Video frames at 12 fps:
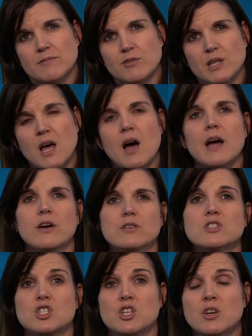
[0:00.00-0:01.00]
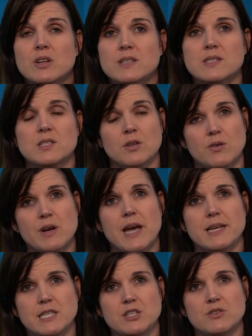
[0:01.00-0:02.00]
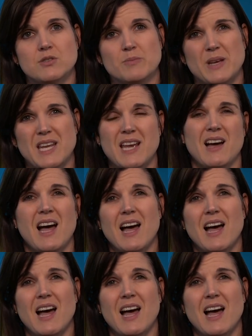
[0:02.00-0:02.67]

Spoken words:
rely on students to create digital media